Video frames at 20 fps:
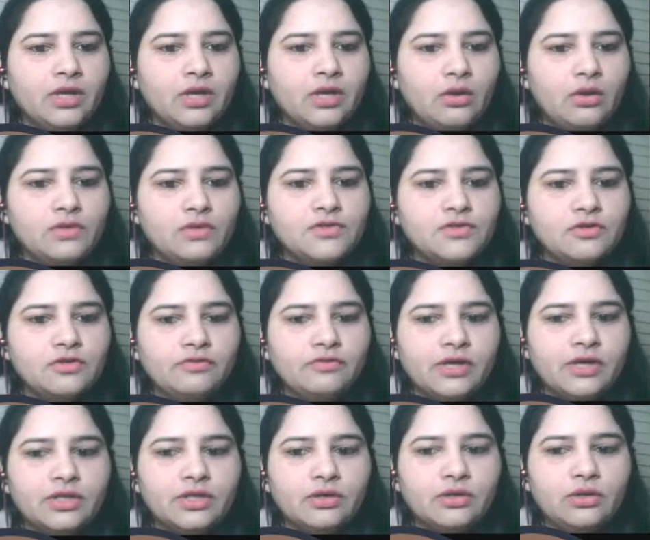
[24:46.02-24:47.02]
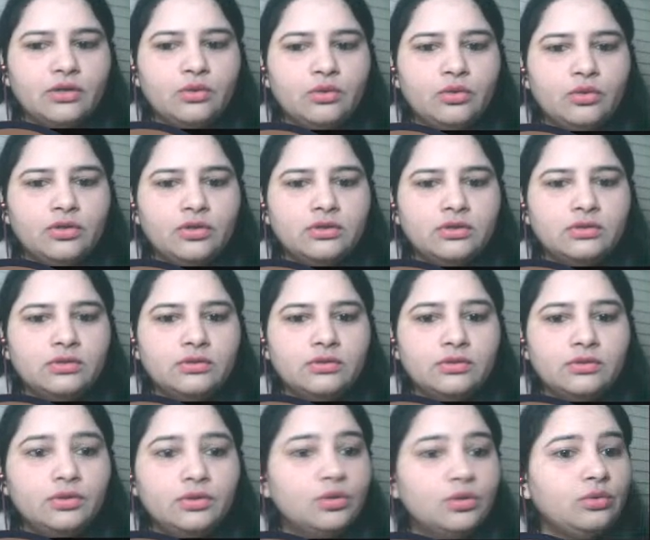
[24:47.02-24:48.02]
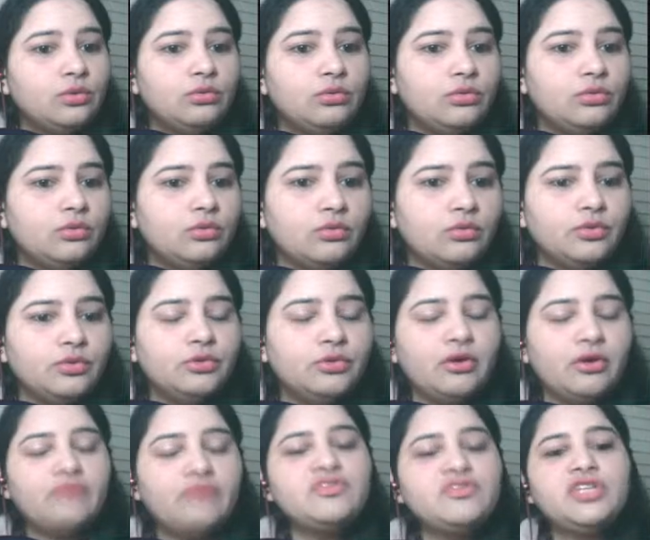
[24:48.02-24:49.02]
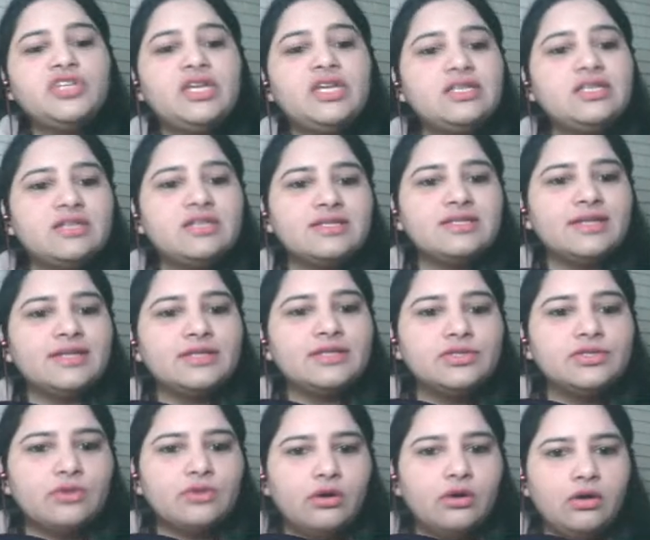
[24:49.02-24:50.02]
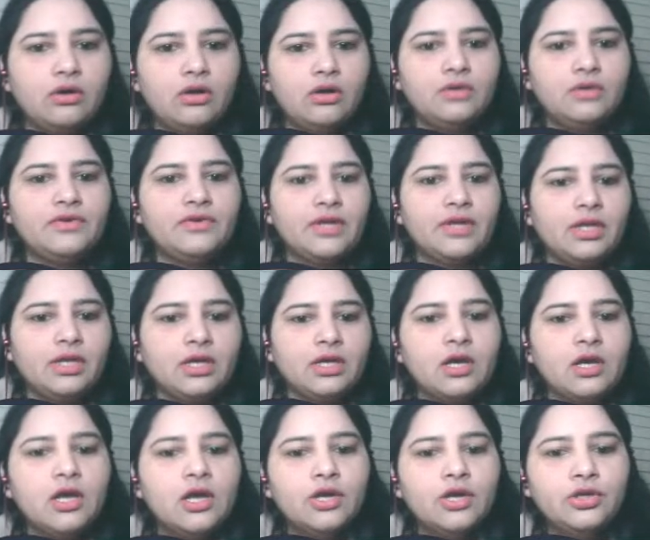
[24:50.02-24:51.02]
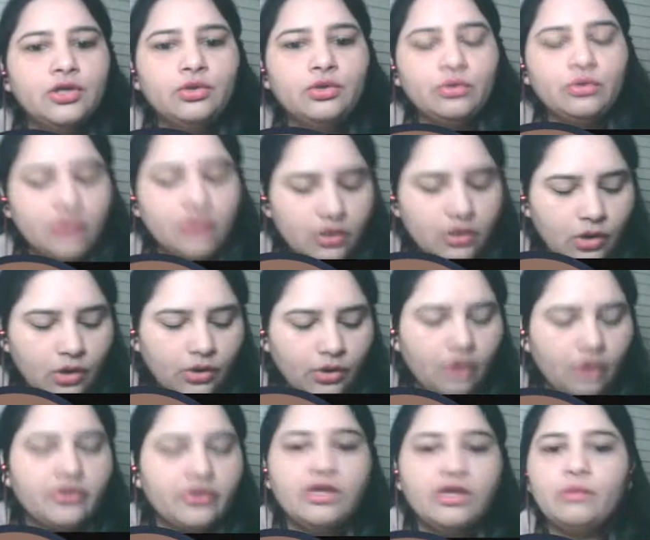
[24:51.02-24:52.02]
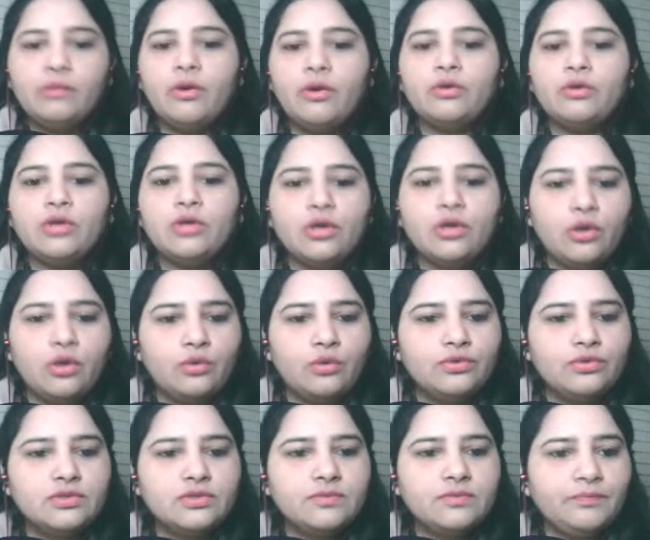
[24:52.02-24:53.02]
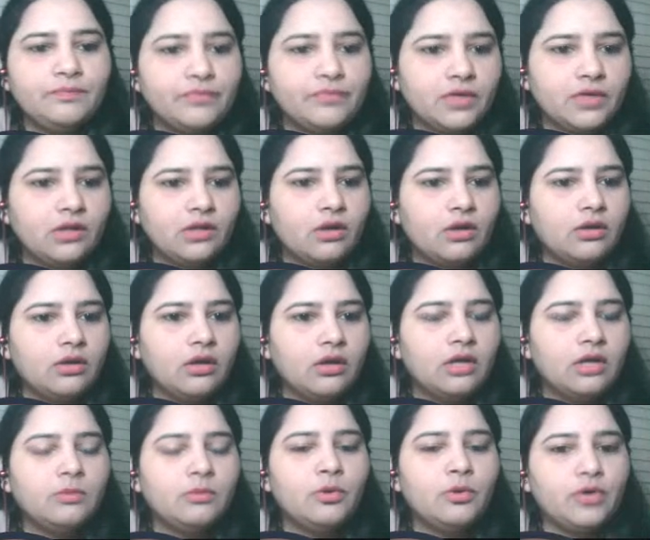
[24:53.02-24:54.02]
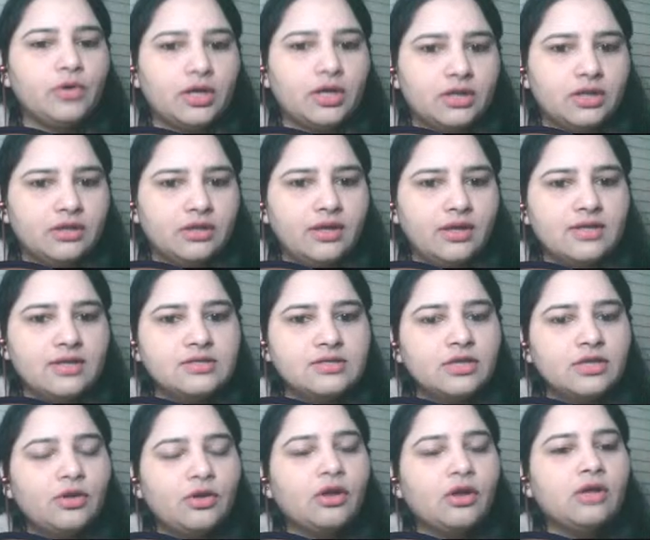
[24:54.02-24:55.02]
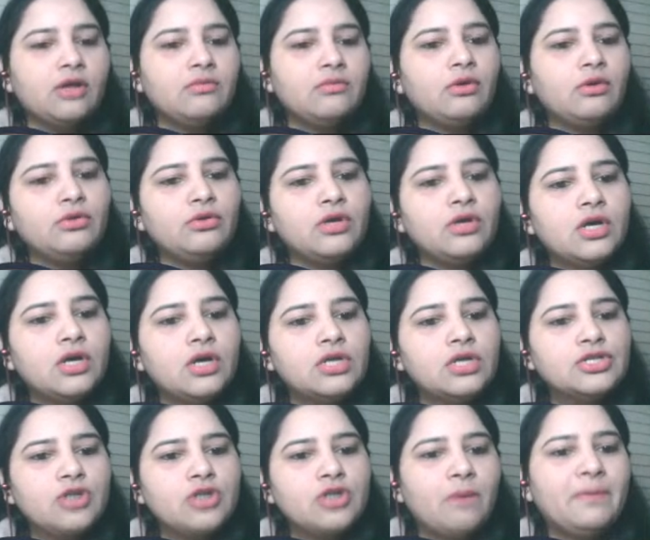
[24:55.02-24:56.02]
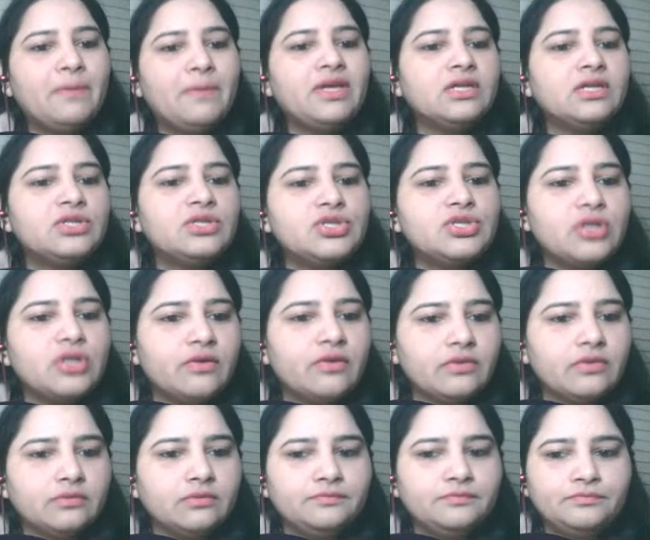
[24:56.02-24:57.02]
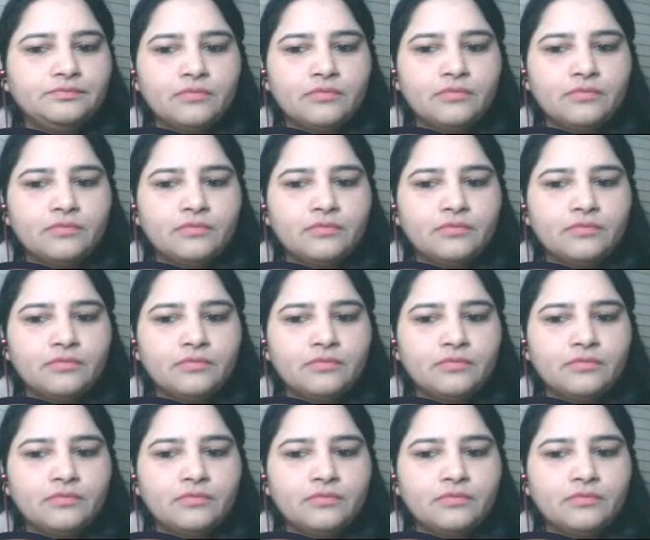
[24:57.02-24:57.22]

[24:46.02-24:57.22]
It also affect on local. No, no, no. You have changed the sense already. They're not talking about the clothes. They're not talking about other things. They're talking about shopping in general.